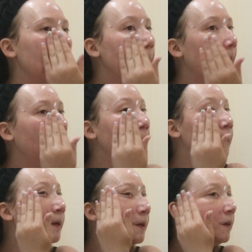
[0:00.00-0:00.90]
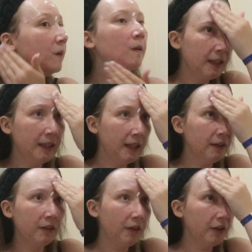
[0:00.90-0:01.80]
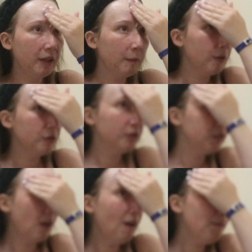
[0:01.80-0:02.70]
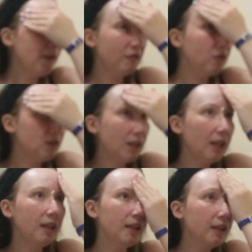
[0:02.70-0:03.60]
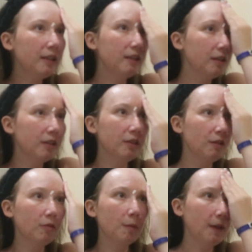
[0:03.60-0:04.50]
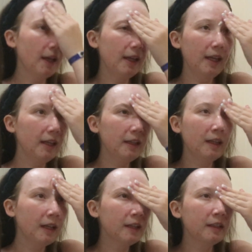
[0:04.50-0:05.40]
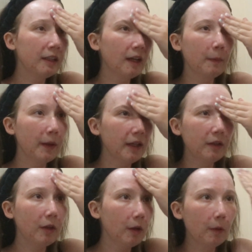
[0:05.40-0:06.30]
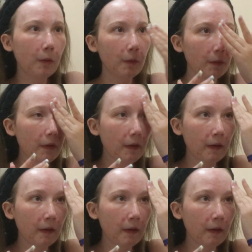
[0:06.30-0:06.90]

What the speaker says: down. And again, circular motions on the forehead to rub that in and down my nose.